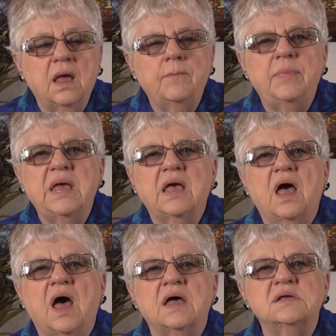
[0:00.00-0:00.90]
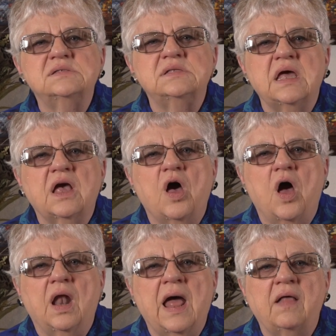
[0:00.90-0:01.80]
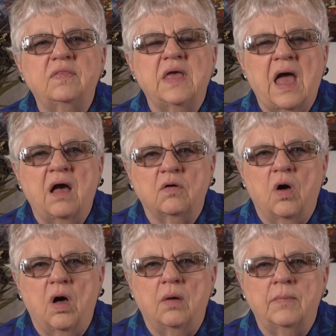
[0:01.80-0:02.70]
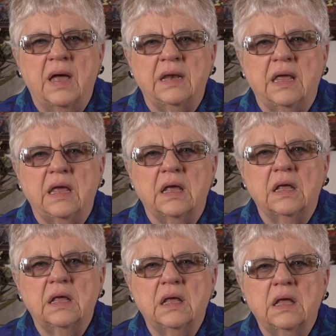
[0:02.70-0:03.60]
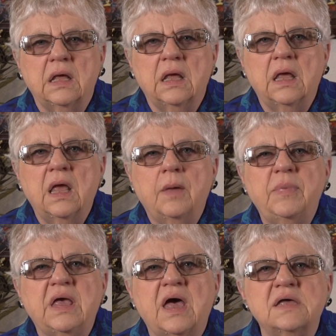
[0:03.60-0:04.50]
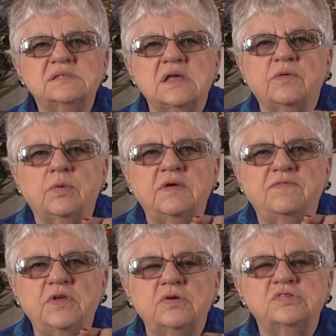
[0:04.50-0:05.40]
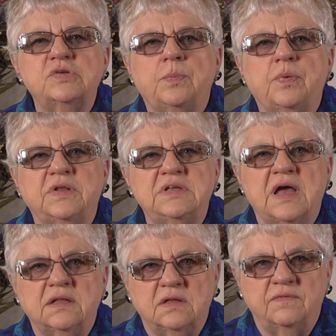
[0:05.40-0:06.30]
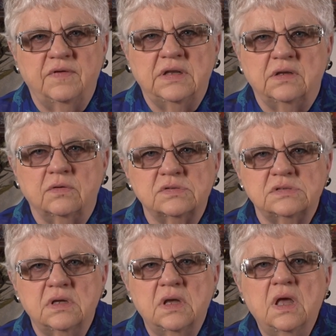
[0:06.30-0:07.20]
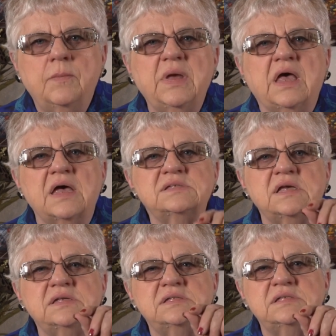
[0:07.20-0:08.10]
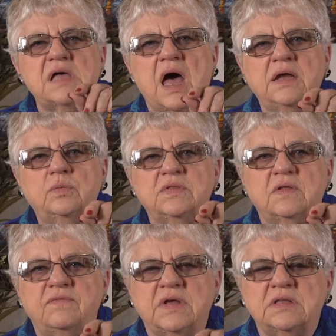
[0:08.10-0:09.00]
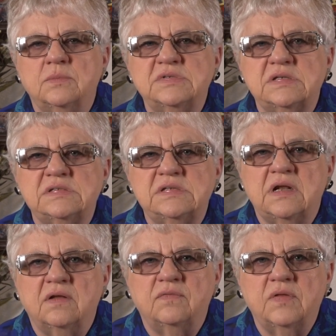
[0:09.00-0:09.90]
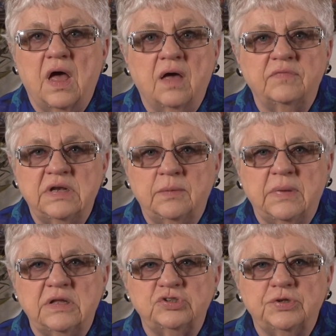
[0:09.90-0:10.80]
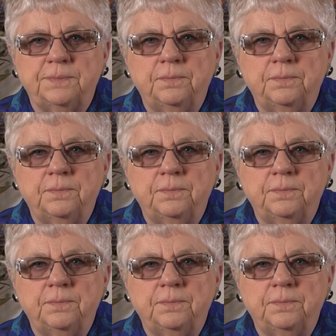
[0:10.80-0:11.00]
Because they call out the alcohol money. Because they refuse to protect offenders. Because they side with the victims instead of an image.